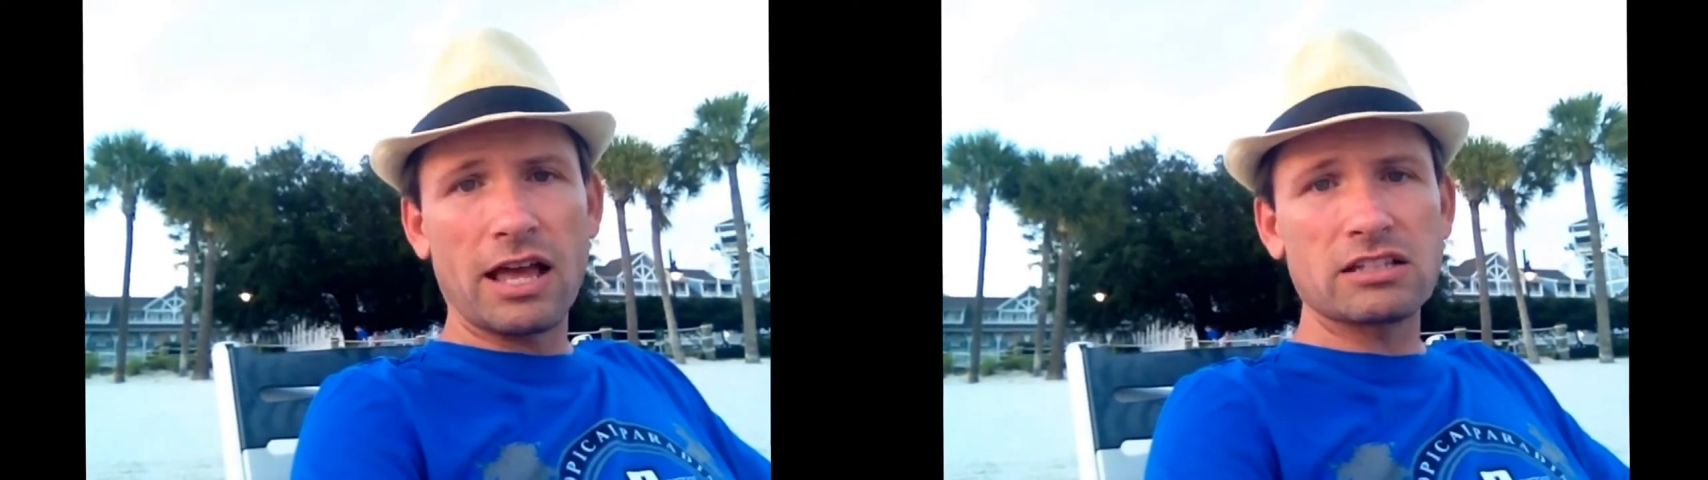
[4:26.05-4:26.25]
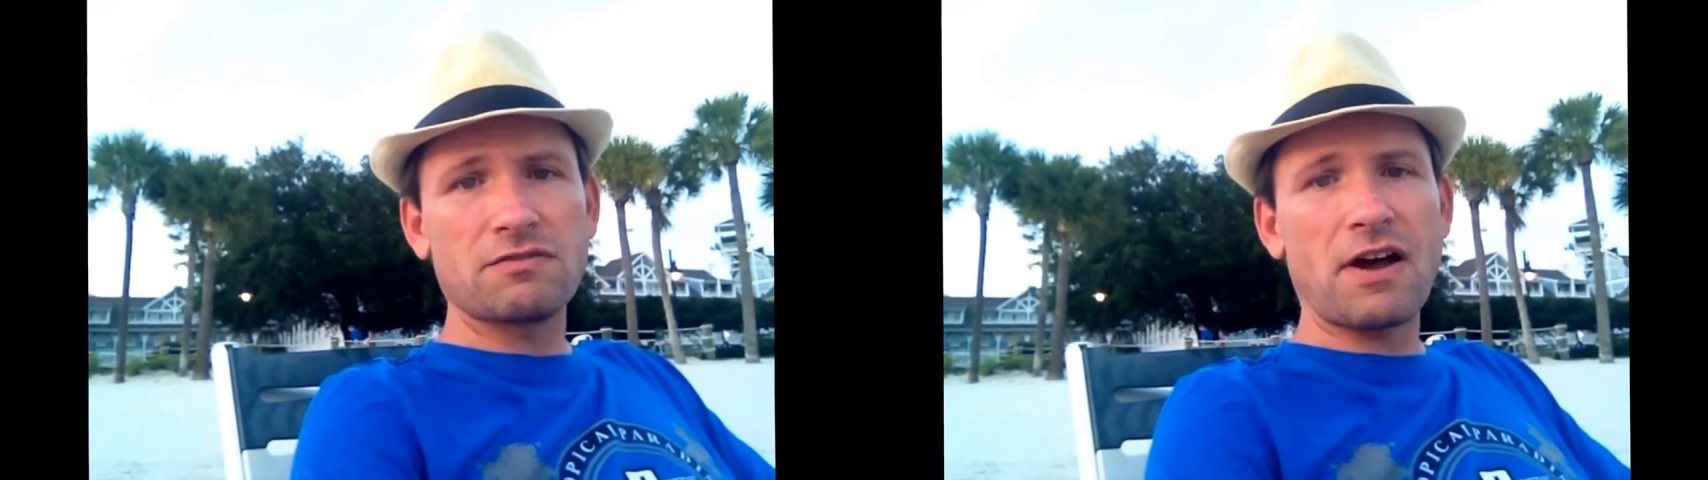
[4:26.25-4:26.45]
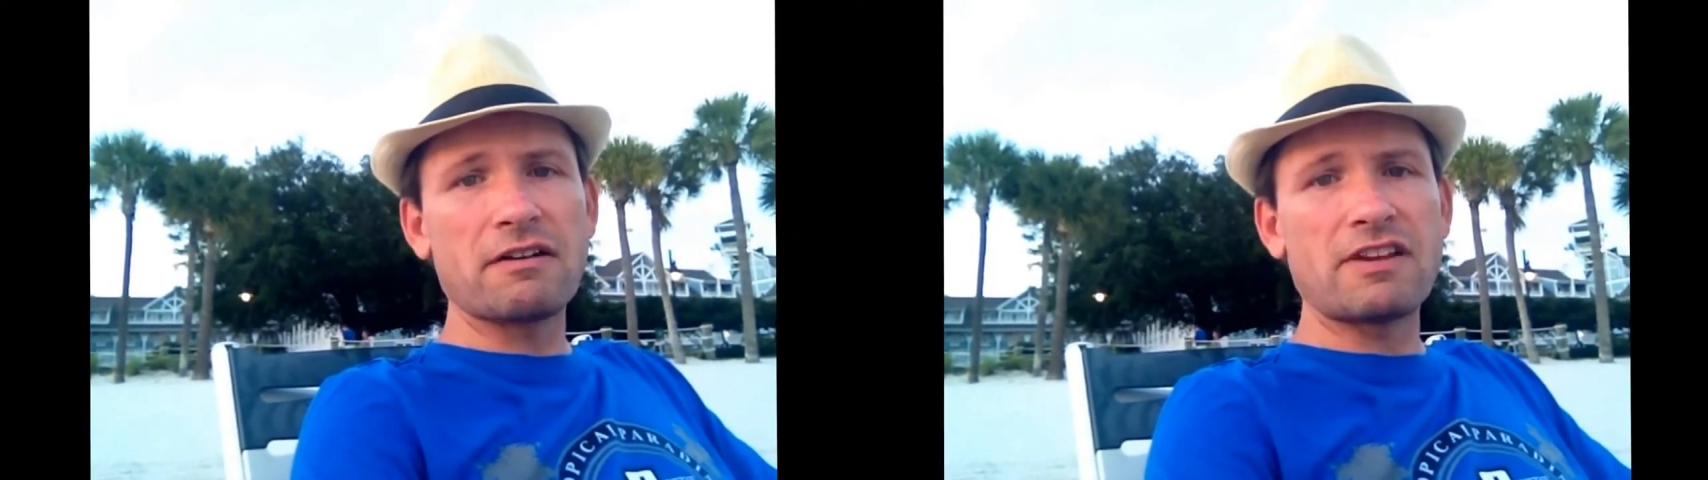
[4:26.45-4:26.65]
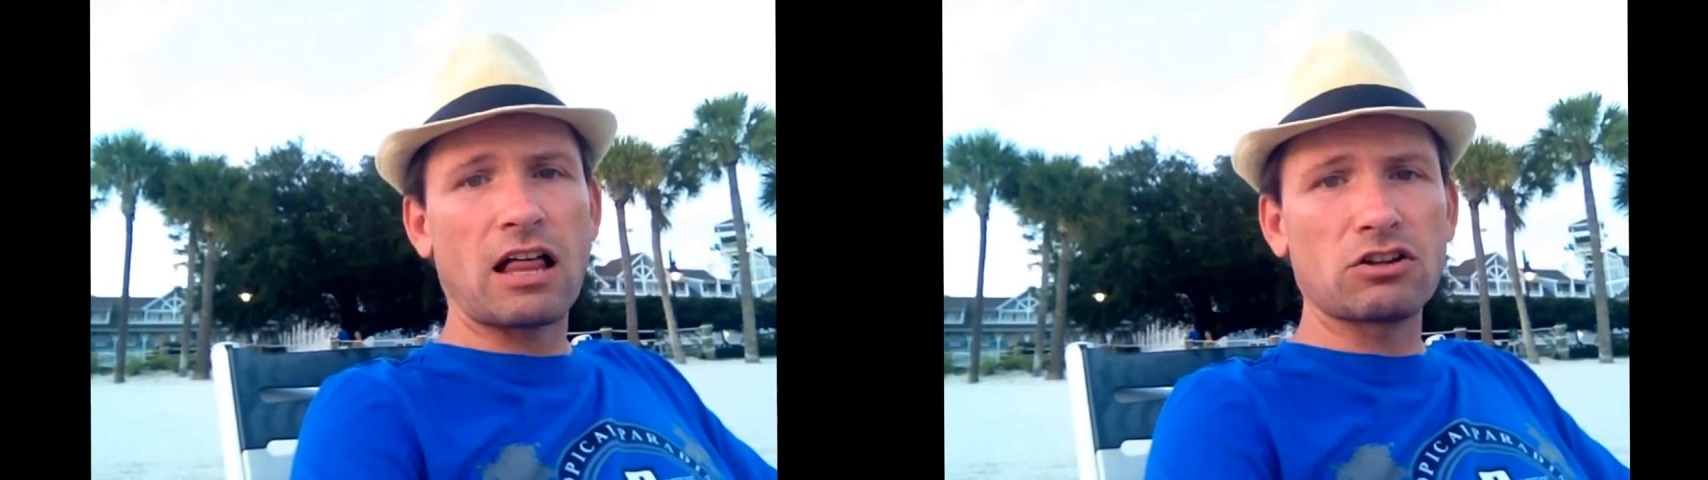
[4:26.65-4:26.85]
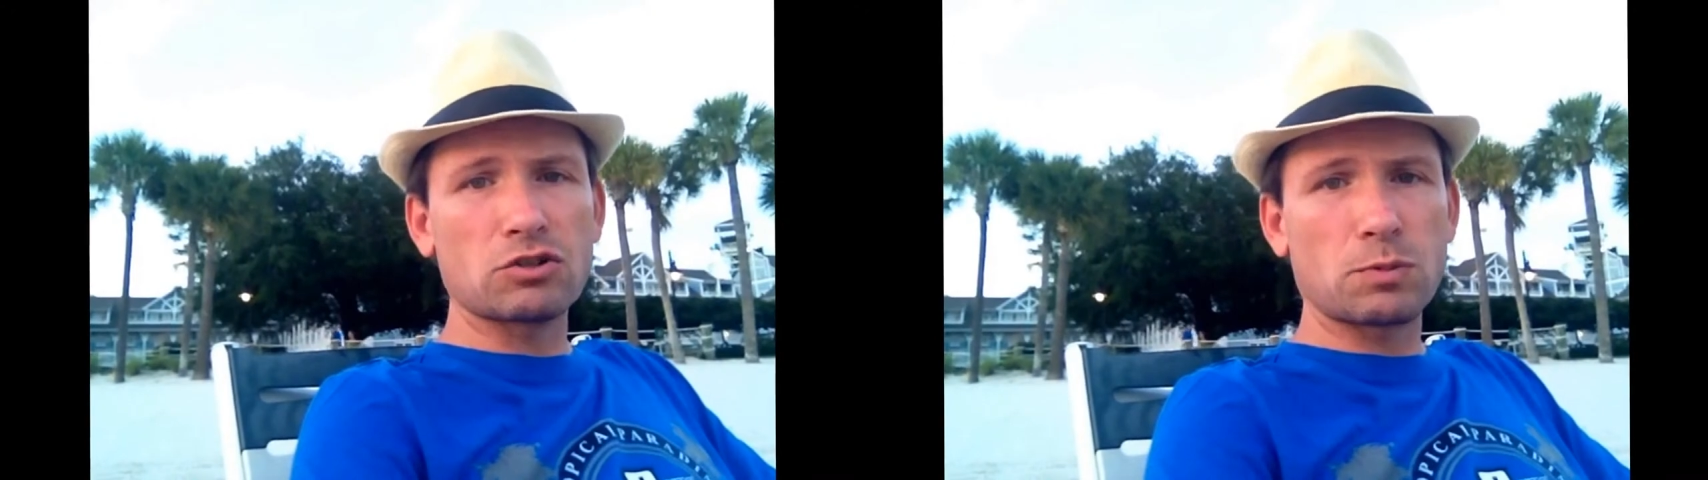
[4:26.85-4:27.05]
as
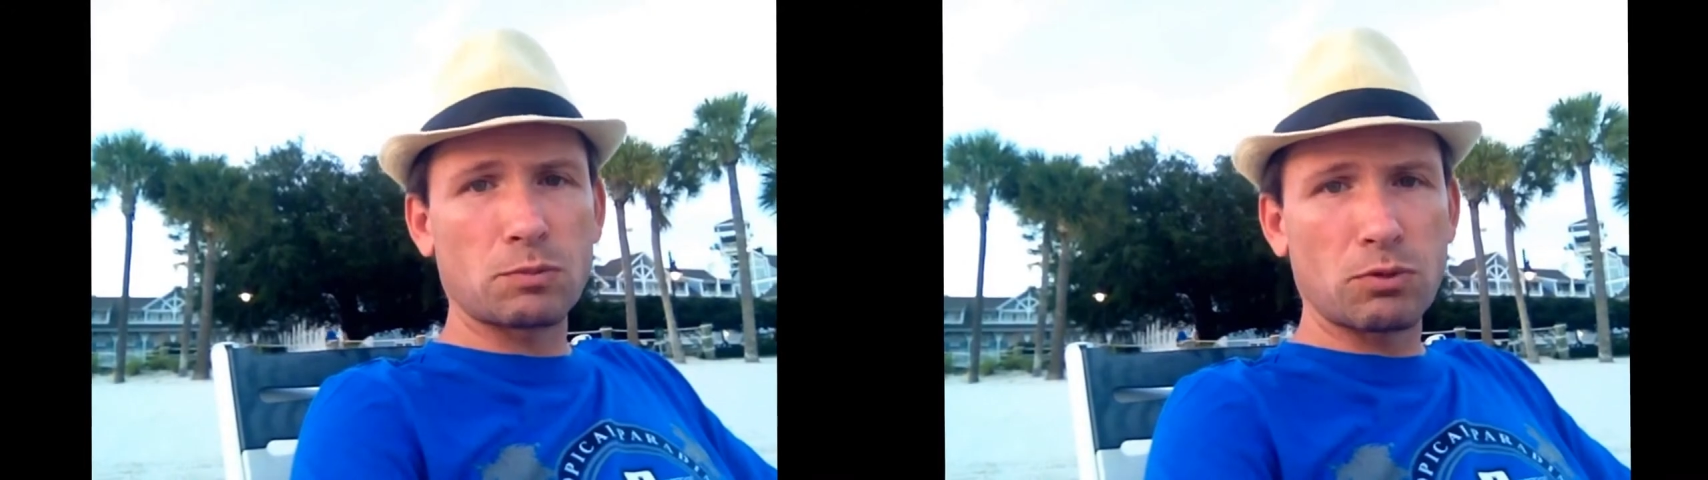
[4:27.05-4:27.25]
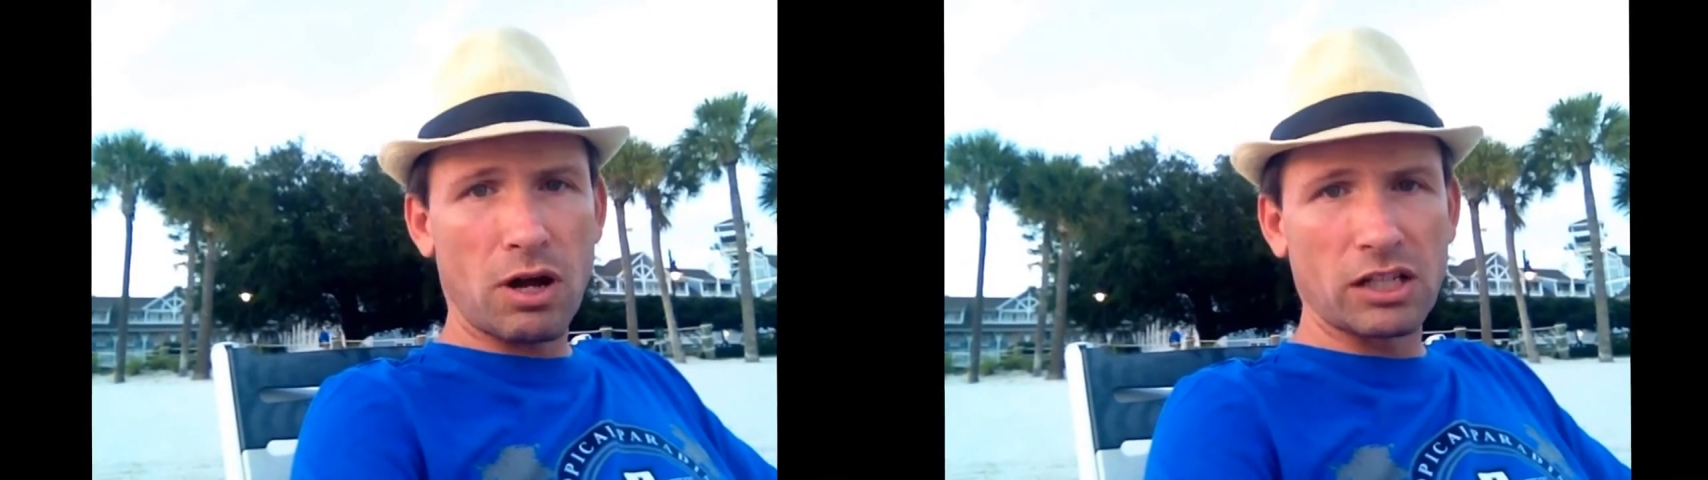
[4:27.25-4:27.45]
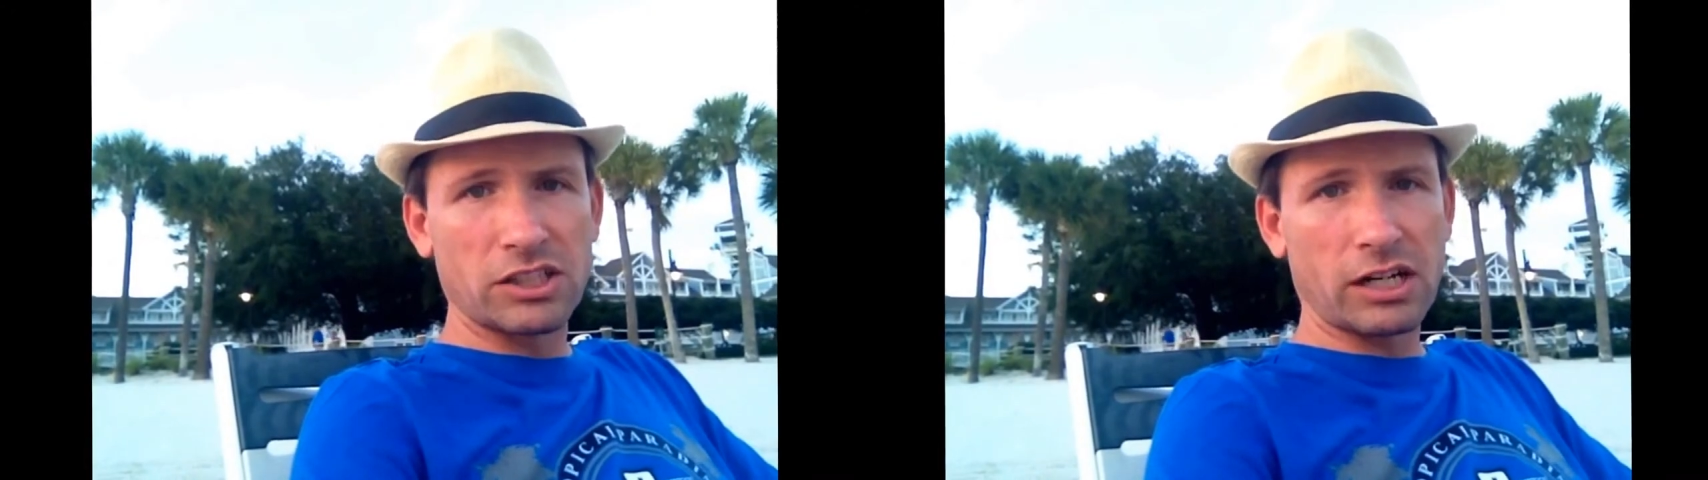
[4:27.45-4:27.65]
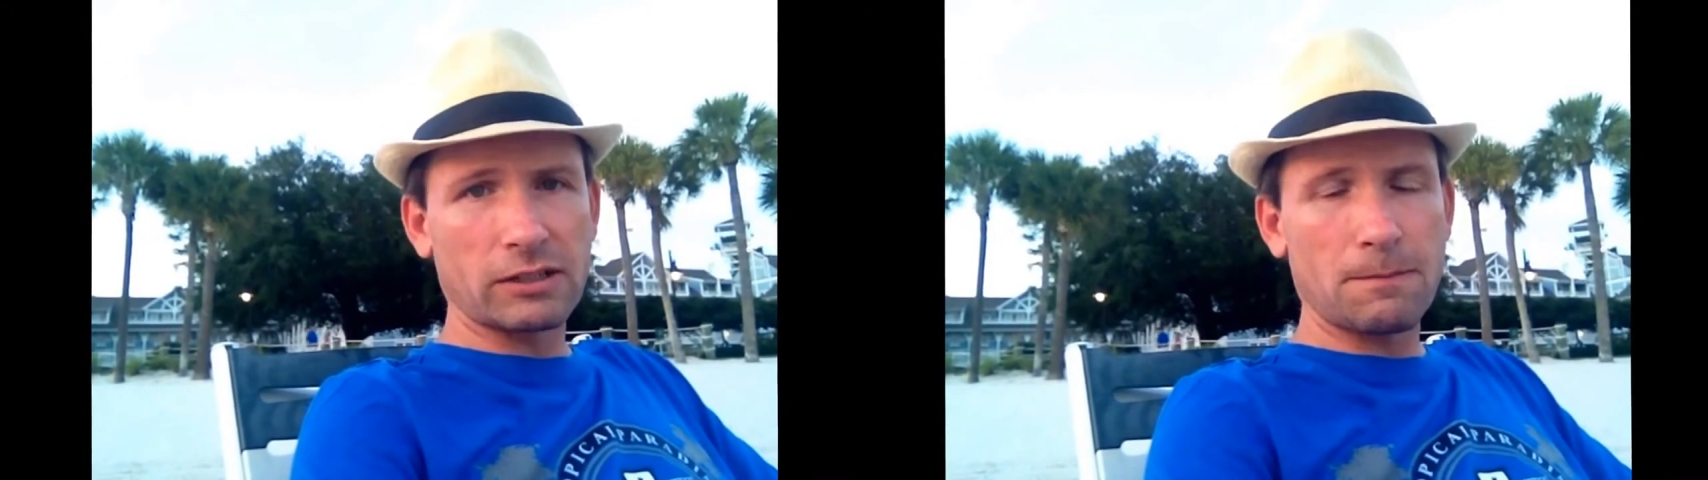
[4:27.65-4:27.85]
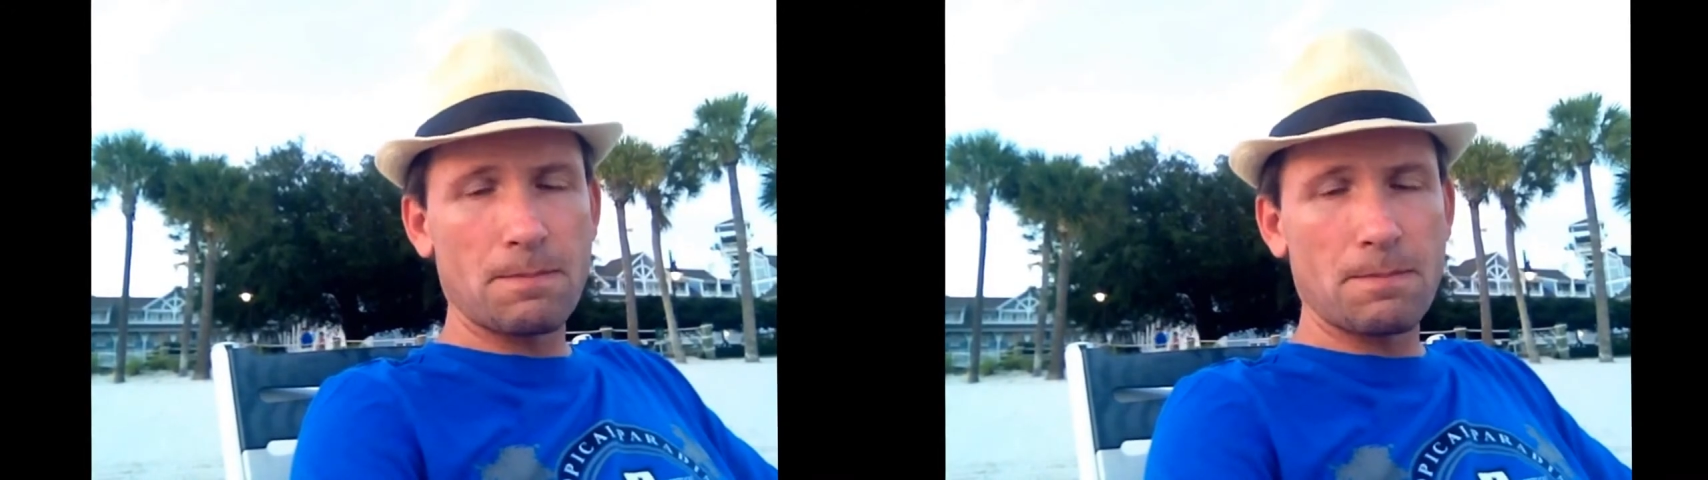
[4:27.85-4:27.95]
$5 per project.